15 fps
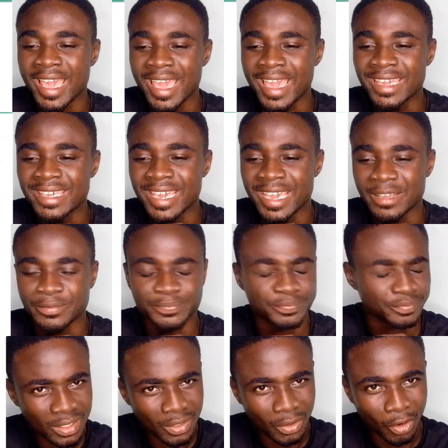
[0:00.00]
a year
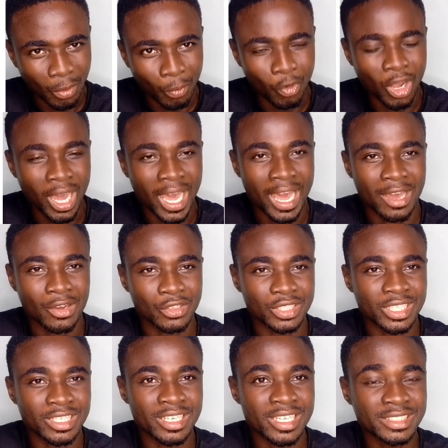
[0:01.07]
or more on
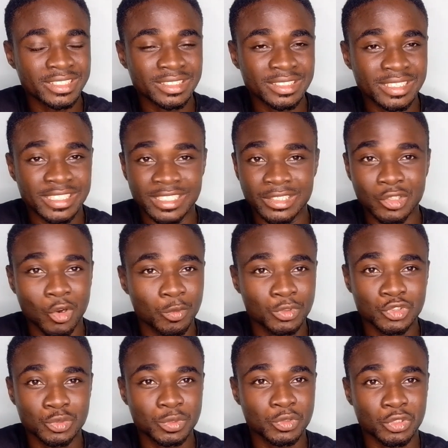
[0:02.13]
the election day or
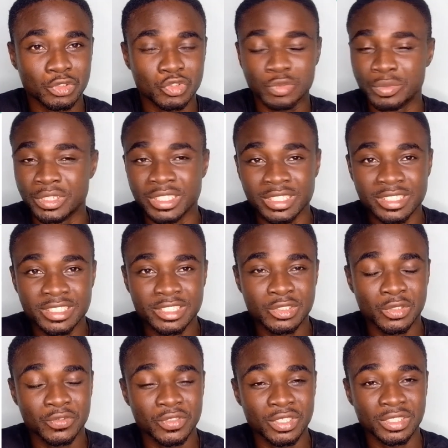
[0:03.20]
to be EC
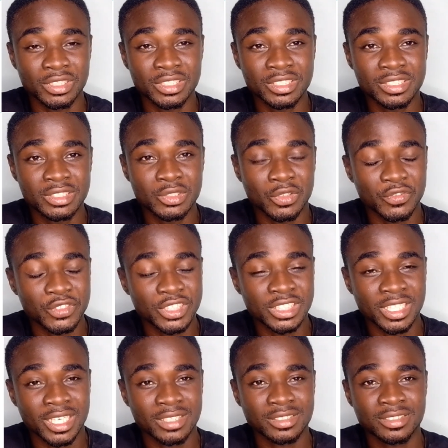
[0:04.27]

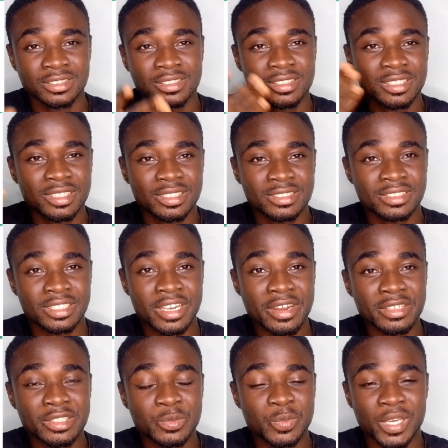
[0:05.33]
officials,
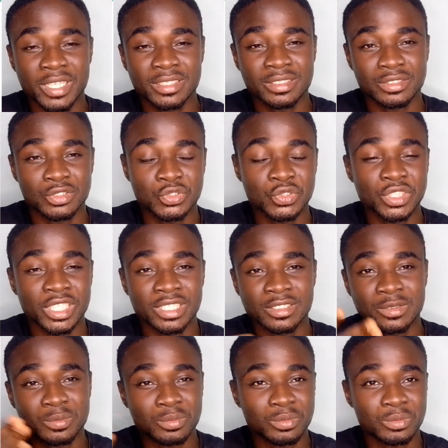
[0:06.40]
security persons,
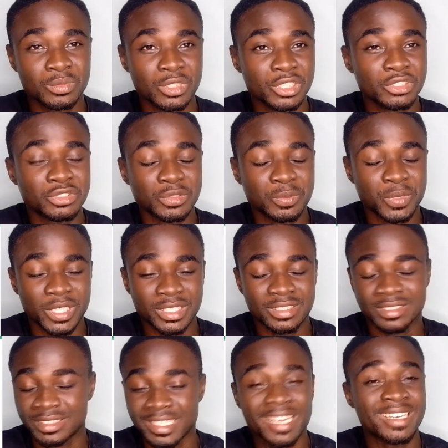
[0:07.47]
soldiers, military
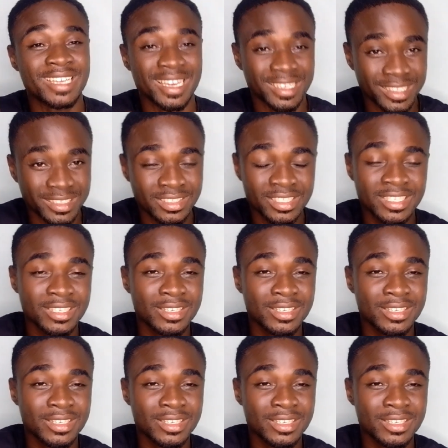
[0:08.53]
persons near the day.